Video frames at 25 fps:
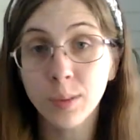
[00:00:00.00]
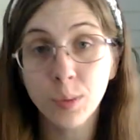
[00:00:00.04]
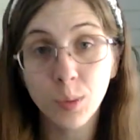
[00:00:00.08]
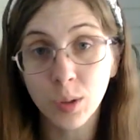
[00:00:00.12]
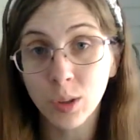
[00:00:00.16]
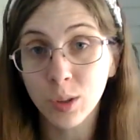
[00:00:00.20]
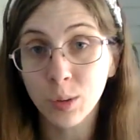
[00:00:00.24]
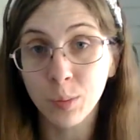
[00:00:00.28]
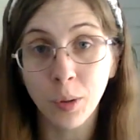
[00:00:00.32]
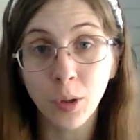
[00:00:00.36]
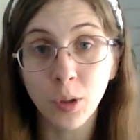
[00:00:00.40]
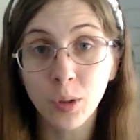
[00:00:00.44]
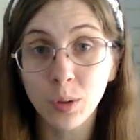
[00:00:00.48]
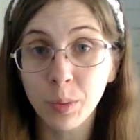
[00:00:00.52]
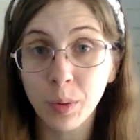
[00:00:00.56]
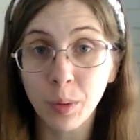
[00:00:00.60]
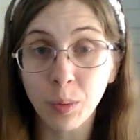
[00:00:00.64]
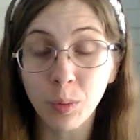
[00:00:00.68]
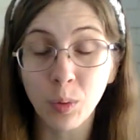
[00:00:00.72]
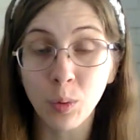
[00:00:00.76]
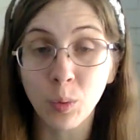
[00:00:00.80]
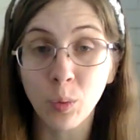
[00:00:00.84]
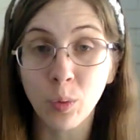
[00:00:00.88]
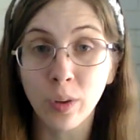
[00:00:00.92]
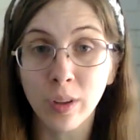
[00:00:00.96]
which most
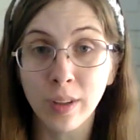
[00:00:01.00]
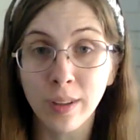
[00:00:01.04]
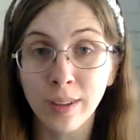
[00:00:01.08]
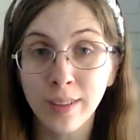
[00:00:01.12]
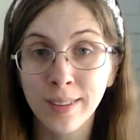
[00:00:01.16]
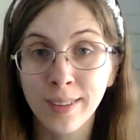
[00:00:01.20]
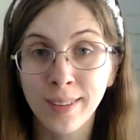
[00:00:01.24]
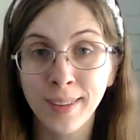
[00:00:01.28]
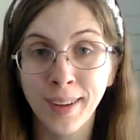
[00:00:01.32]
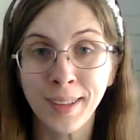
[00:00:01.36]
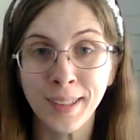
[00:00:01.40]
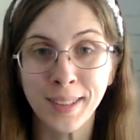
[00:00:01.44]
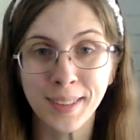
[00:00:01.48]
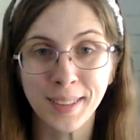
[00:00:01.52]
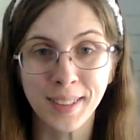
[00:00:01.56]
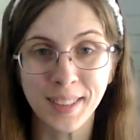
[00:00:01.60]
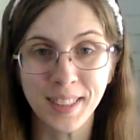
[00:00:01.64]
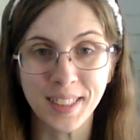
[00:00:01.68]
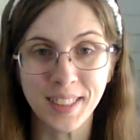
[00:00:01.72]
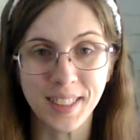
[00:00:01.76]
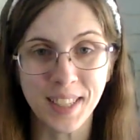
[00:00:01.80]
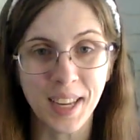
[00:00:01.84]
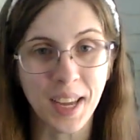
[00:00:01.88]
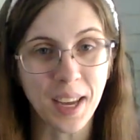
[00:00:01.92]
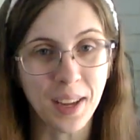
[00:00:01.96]
people would at the
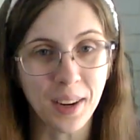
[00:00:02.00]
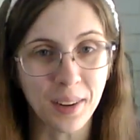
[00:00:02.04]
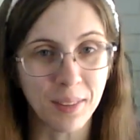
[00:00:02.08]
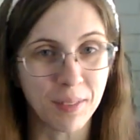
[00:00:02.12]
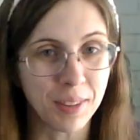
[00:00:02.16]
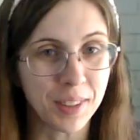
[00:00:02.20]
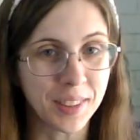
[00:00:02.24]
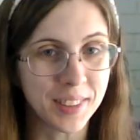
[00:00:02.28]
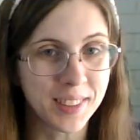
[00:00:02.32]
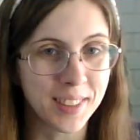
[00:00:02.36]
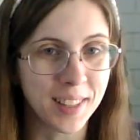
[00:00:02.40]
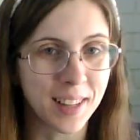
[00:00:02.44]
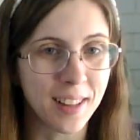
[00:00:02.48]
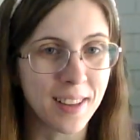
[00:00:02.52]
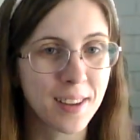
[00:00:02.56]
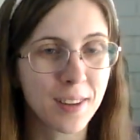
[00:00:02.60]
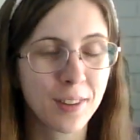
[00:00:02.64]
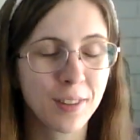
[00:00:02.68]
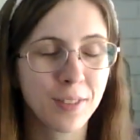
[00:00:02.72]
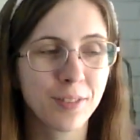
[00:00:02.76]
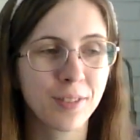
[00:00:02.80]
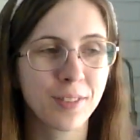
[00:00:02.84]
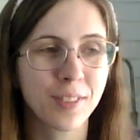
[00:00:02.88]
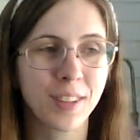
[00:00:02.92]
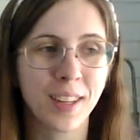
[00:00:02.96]
state of its
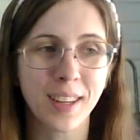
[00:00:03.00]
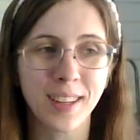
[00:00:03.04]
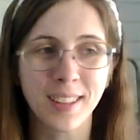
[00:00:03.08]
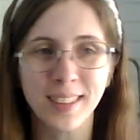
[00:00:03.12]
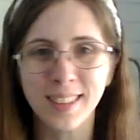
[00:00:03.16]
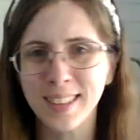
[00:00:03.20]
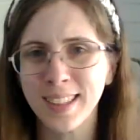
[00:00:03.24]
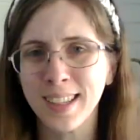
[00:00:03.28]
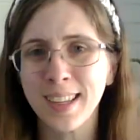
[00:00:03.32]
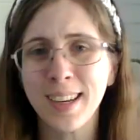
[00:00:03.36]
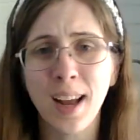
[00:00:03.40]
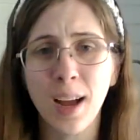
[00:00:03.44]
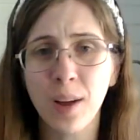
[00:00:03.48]
life that it's in,